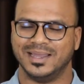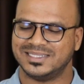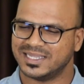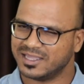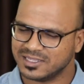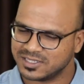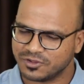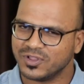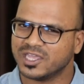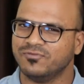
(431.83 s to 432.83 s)
it's an
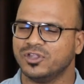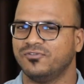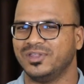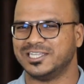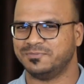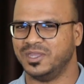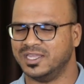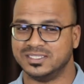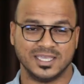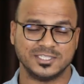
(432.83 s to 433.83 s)
it will give you a different
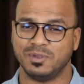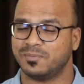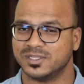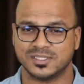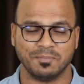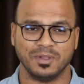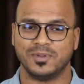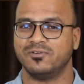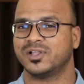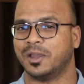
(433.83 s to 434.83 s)
experience yes people some
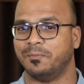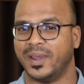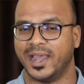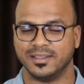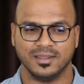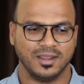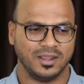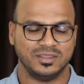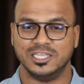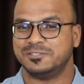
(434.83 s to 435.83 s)
people will compare
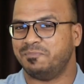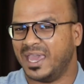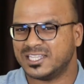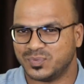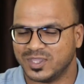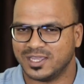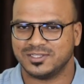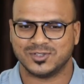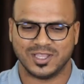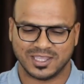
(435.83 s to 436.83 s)
the specs with
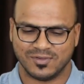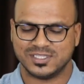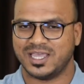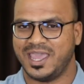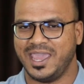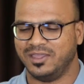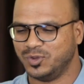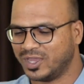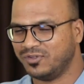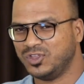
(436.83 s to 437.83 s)
it so they will say hey
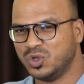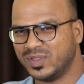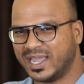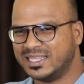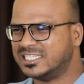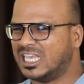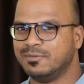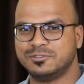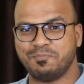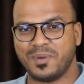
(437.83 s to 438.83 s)
you can you will get the
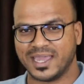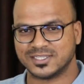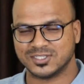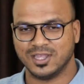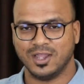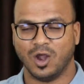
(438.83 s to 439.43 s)
same specs